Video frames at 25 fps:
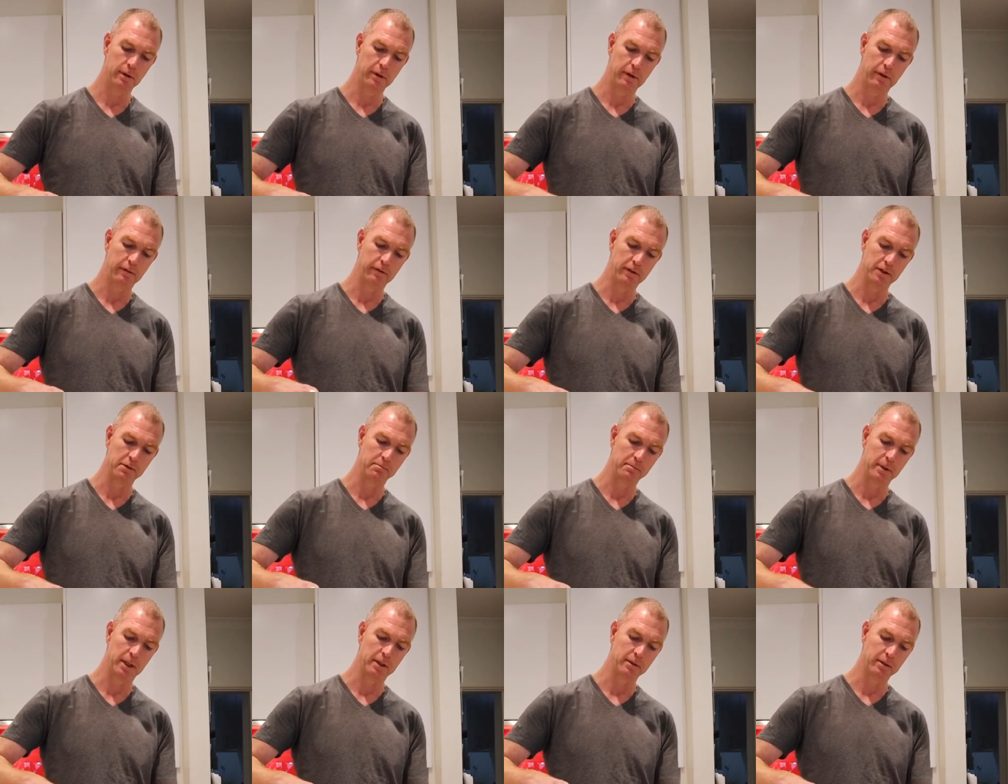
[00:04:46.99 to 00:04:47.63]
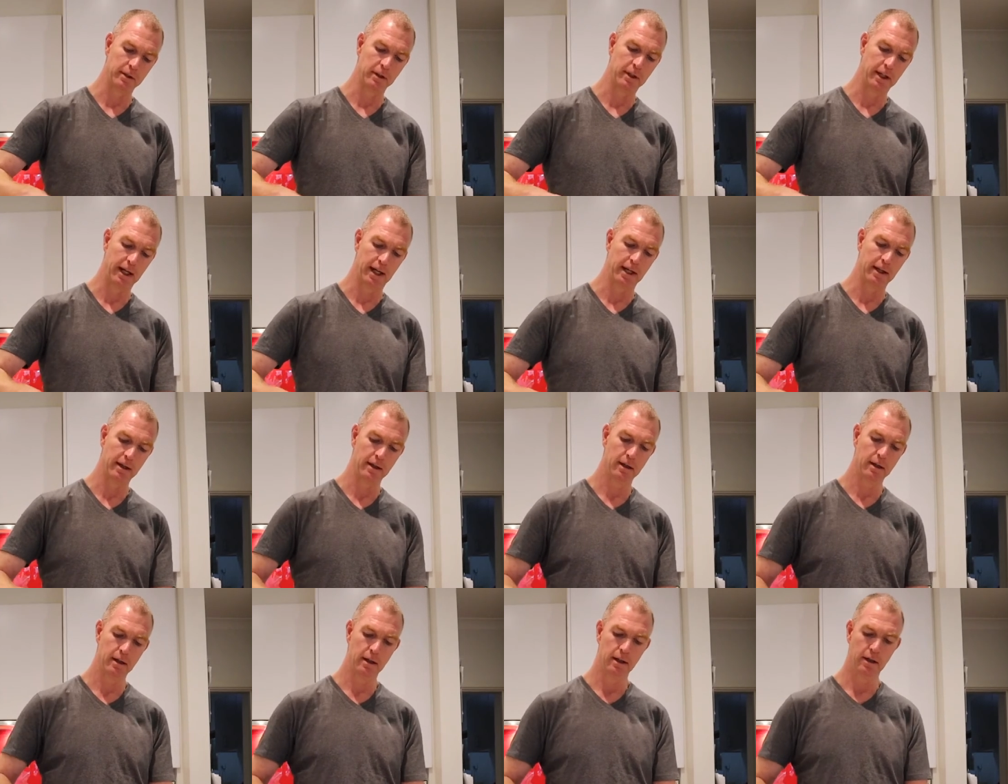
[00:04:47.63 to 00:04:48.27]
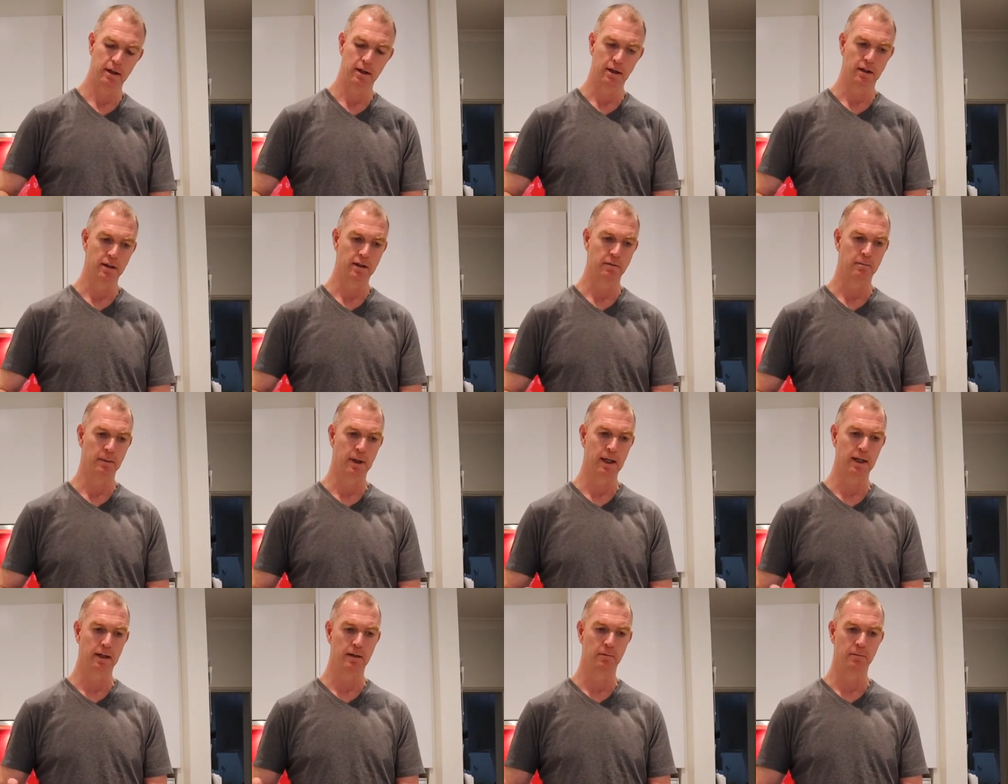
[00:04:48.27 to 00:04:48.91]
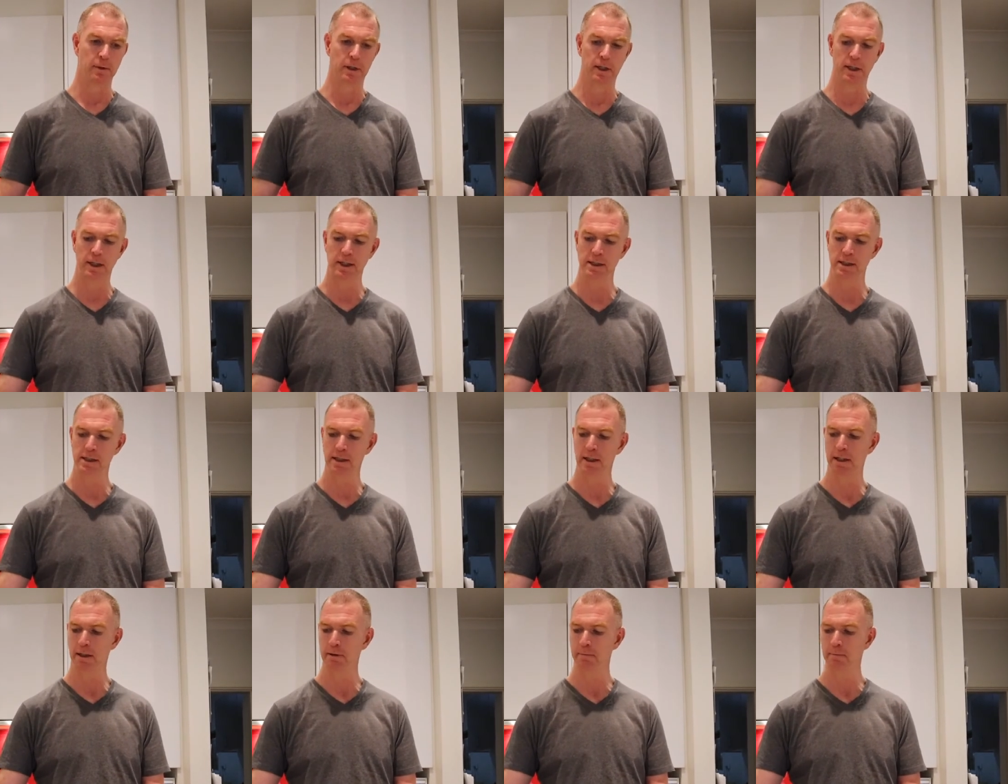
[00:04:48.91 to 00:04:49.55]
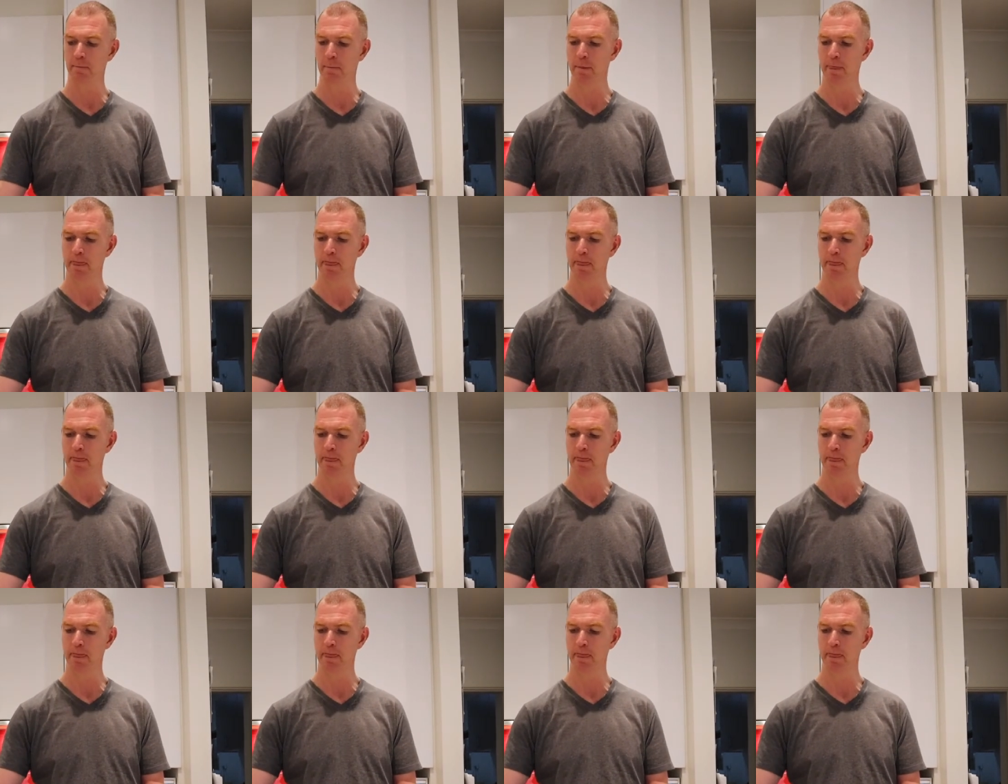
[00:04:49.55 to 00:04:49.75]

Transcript: I've just melted that to make it a bit easier.